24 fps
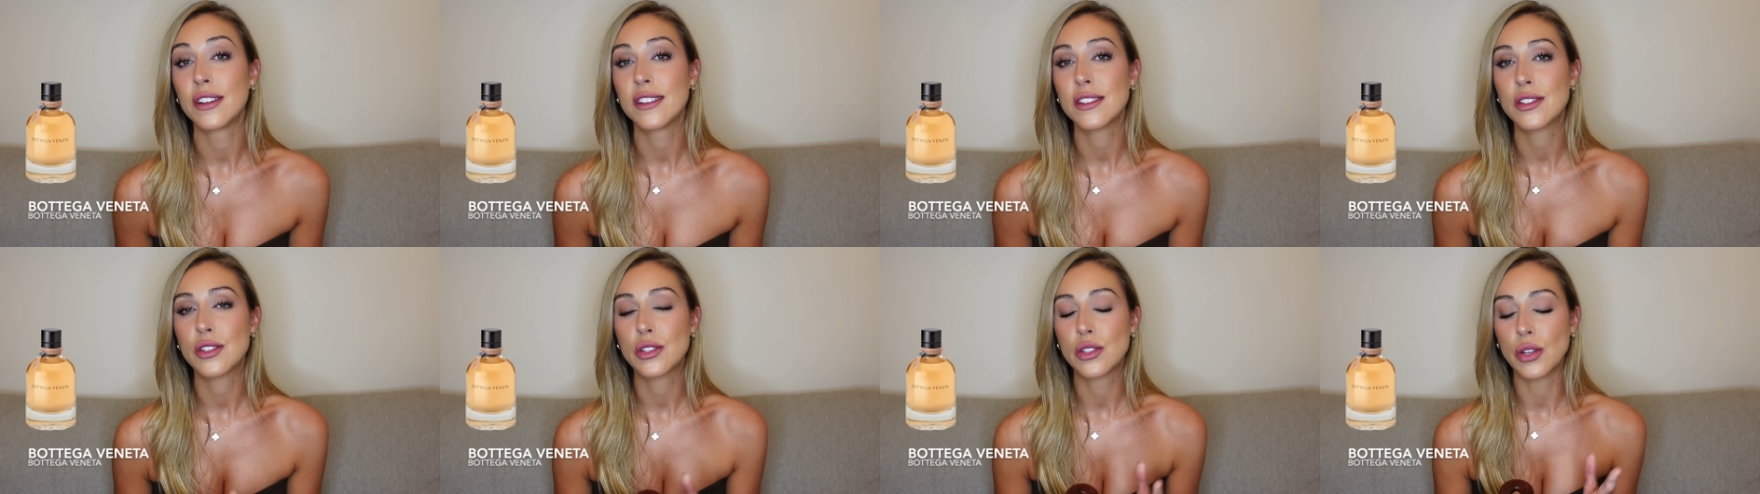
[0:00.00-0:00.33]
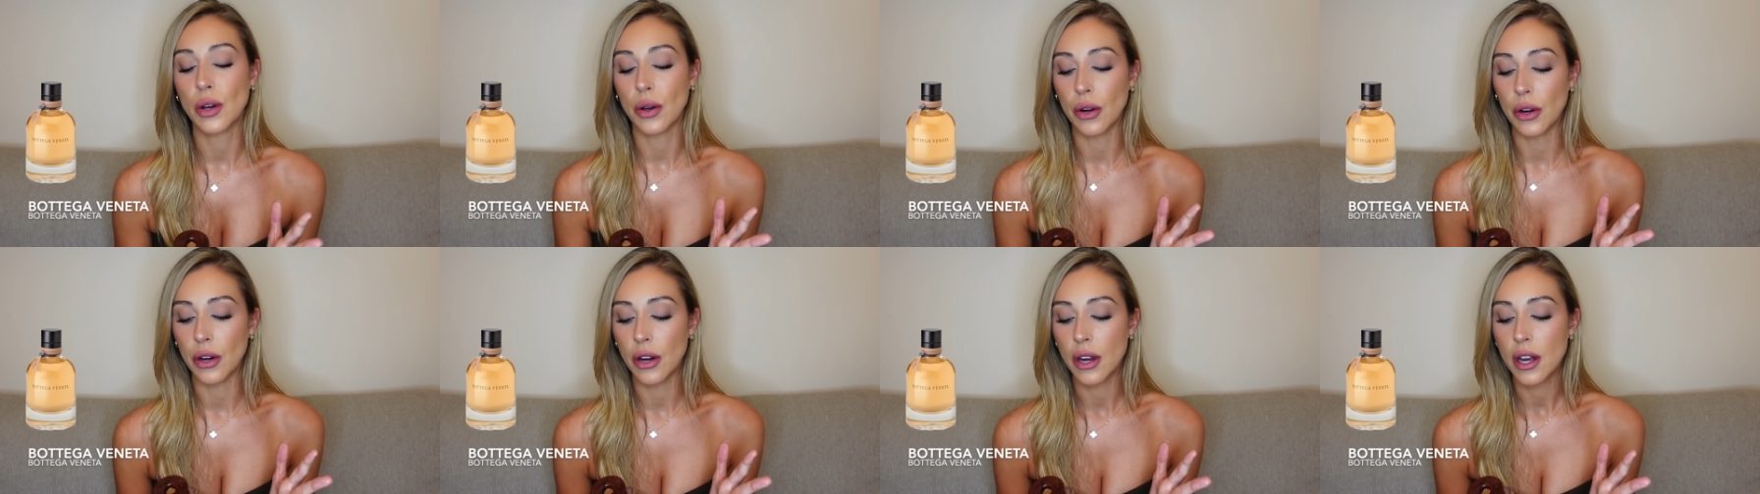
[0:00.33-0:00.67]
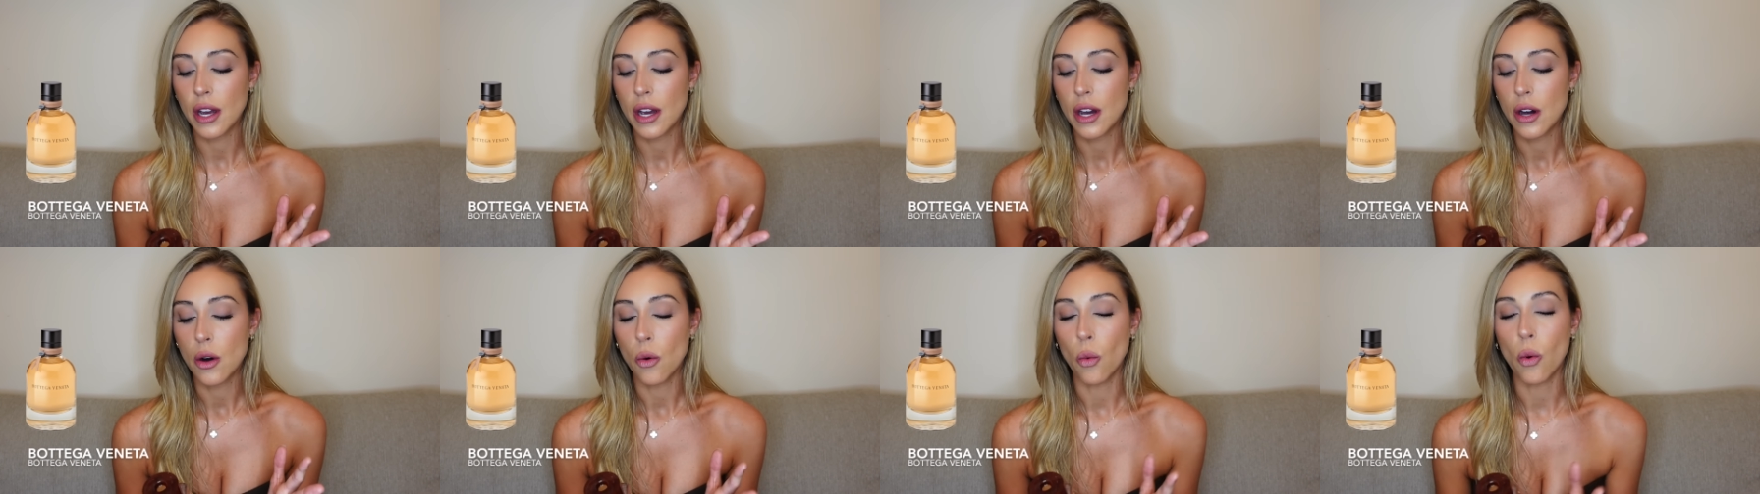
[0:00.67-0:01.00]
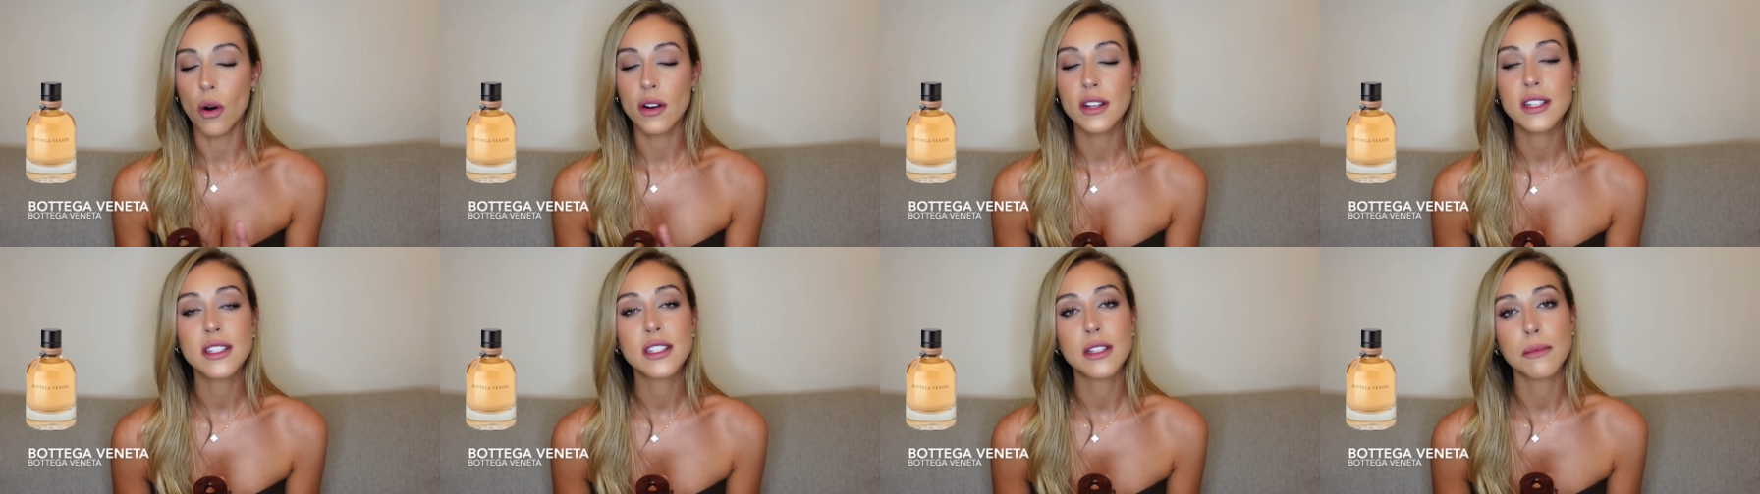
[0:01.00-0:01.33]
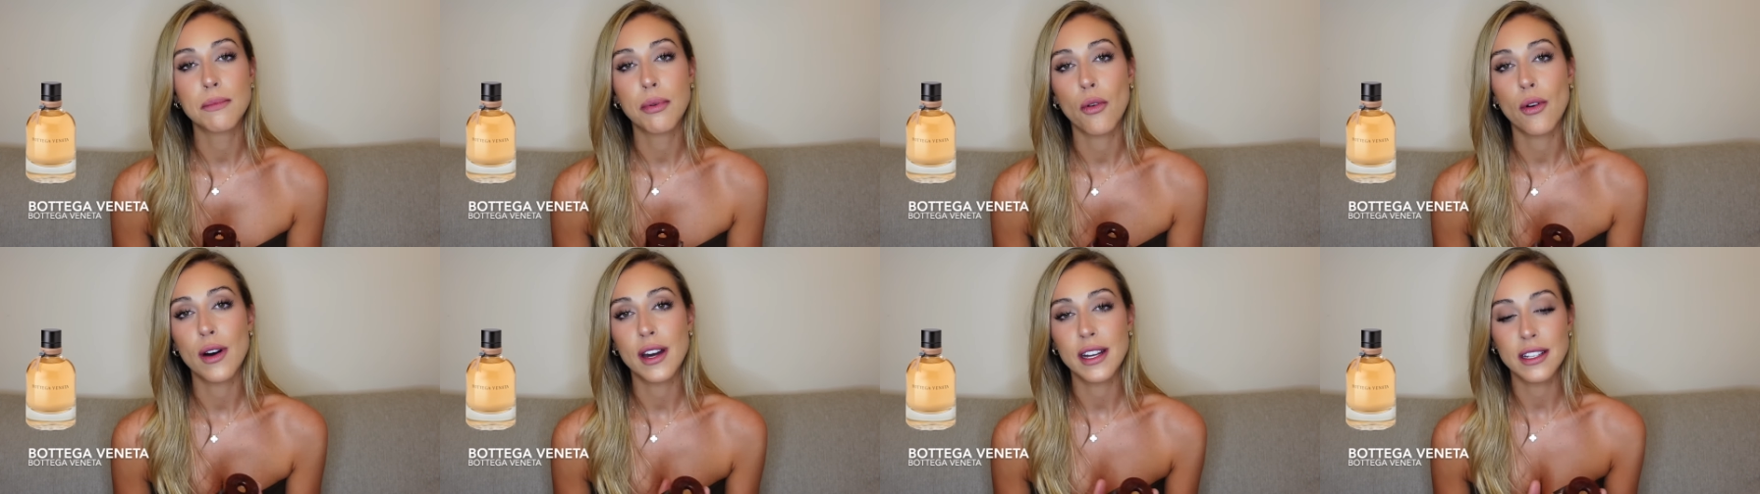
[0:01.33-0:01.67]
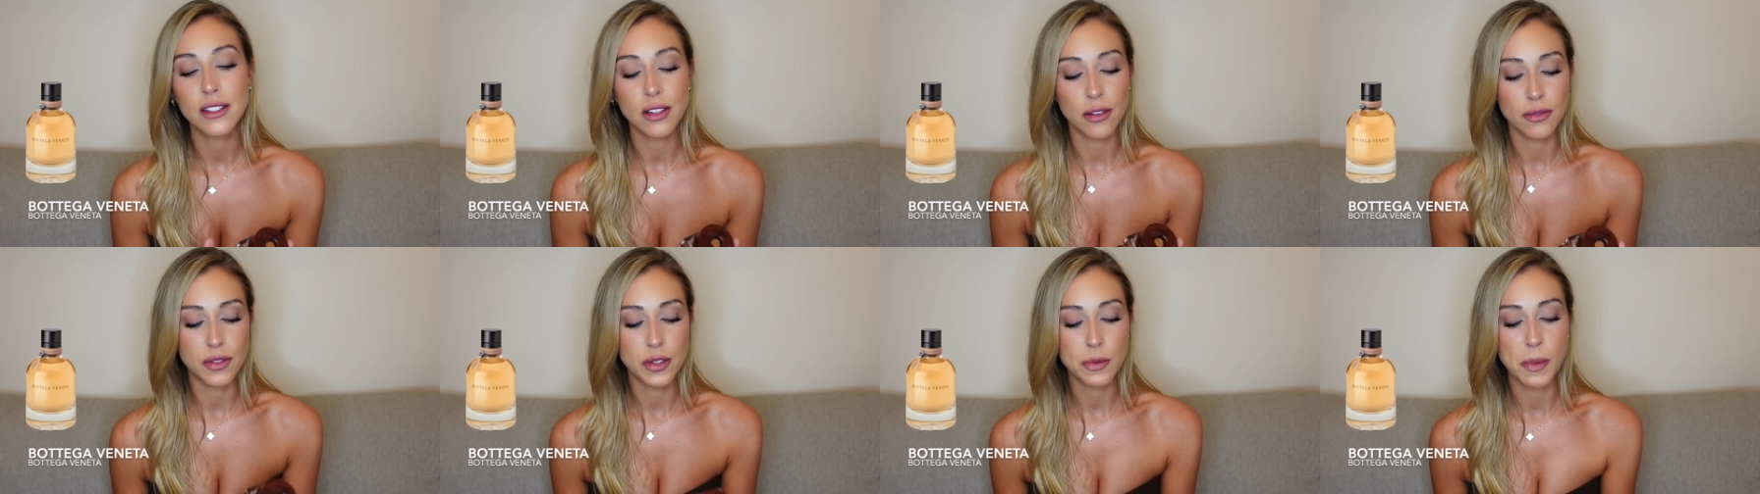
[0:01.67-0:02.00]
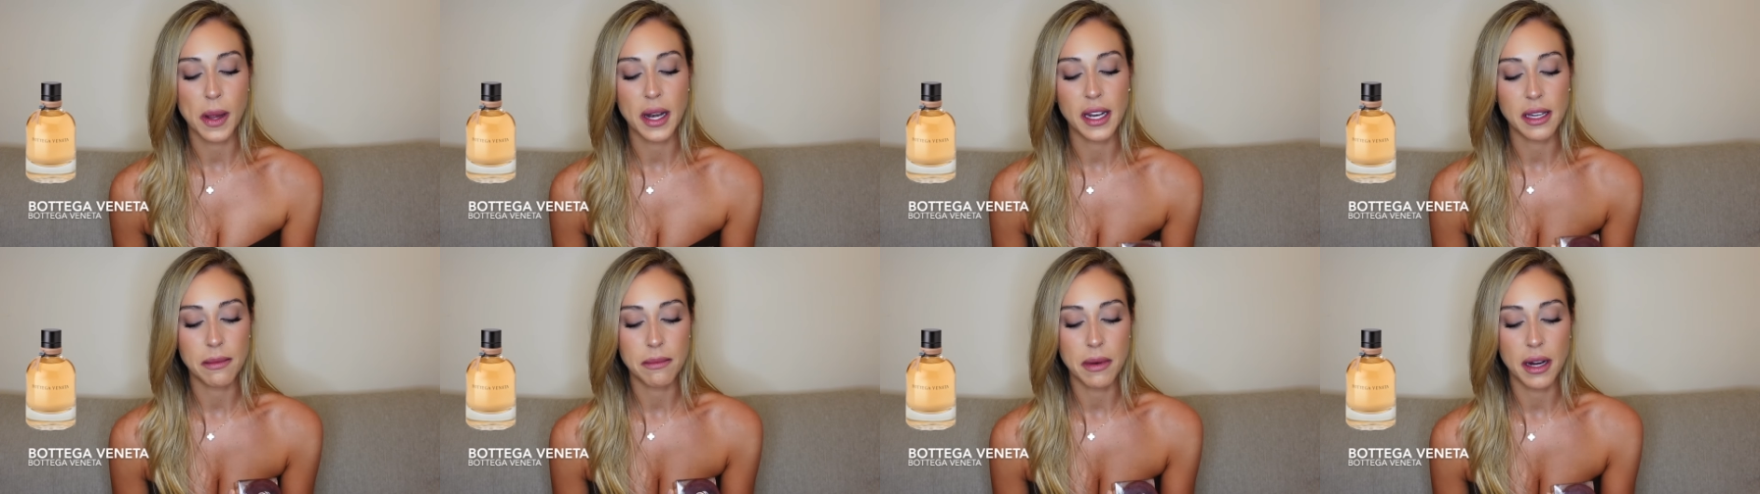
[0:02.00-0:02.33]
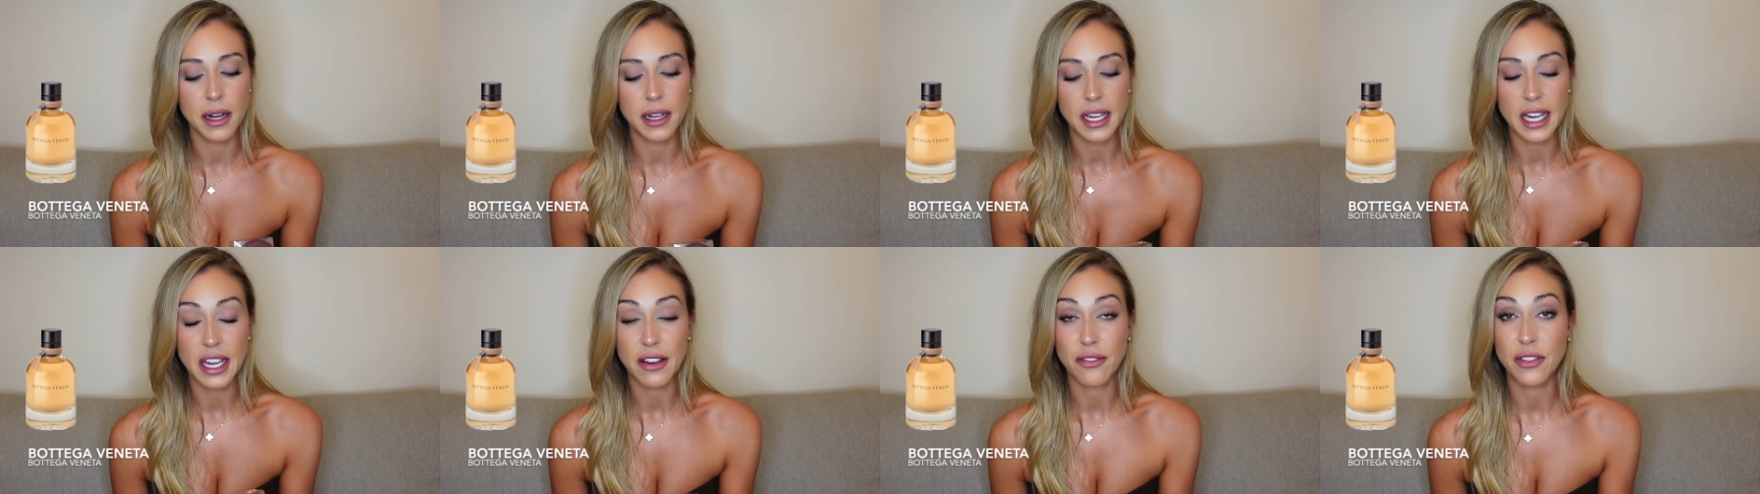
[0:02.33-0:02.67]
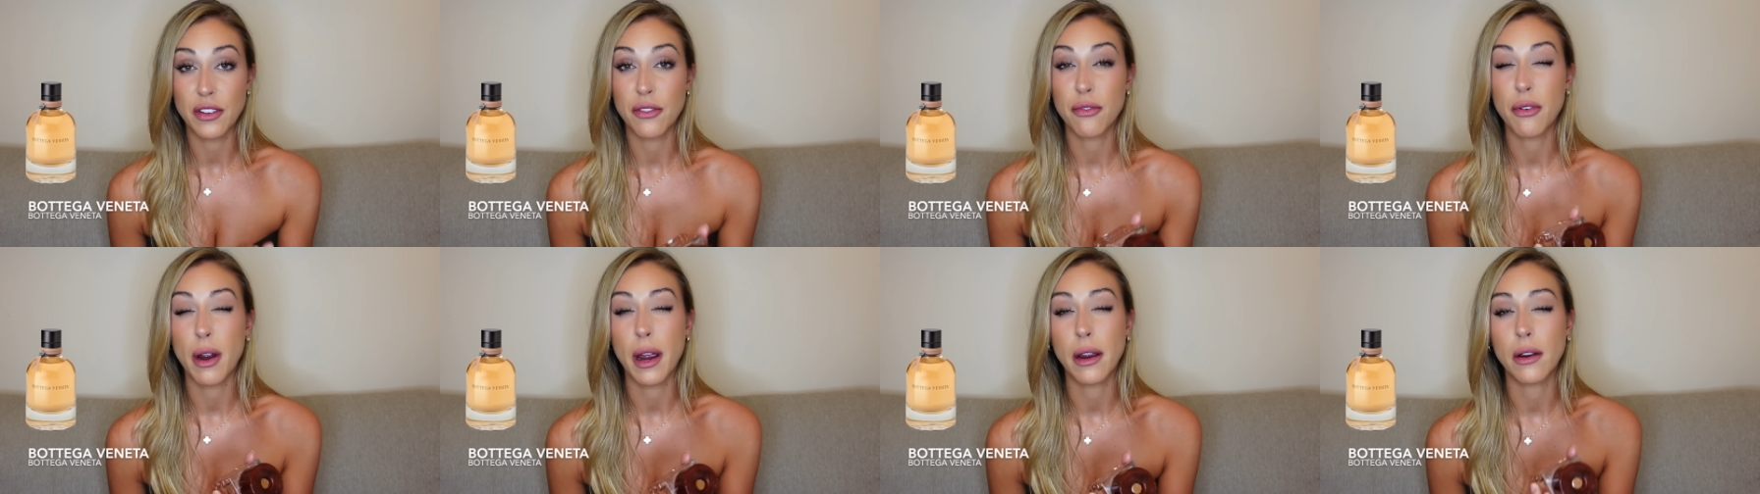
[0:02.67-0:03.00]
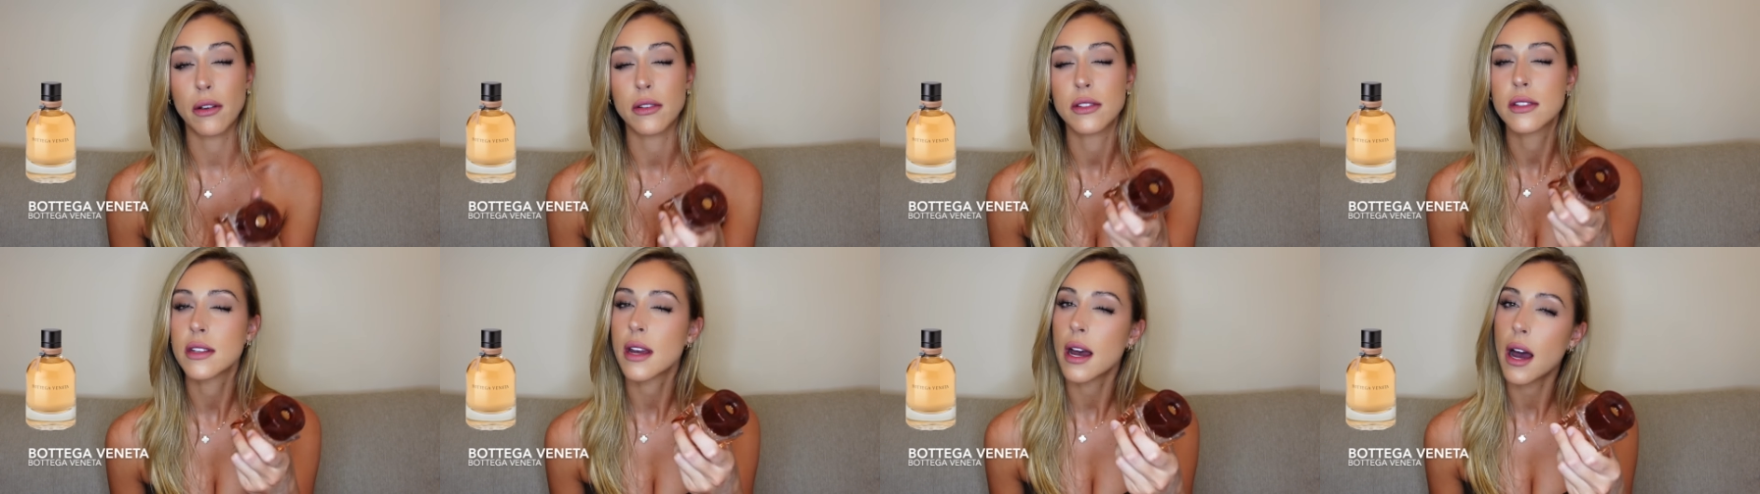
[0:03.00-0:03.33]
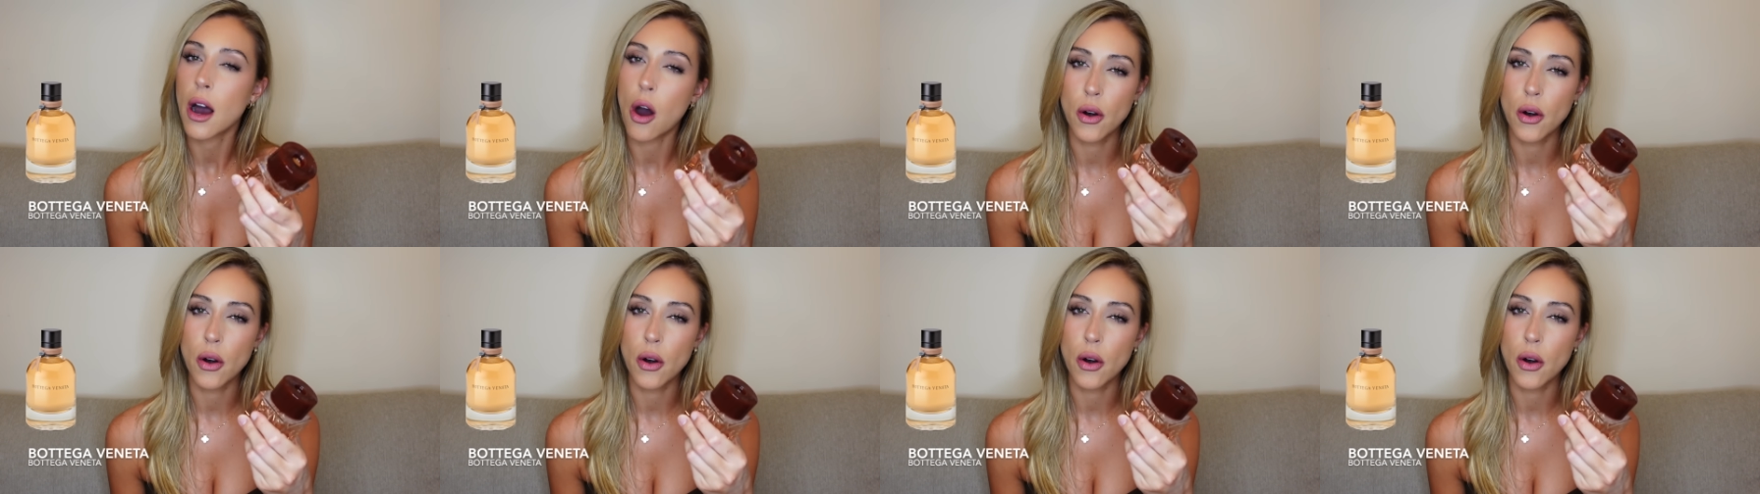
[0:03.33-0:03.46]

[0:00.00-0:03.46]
So what is the point of spending money if the fragrance,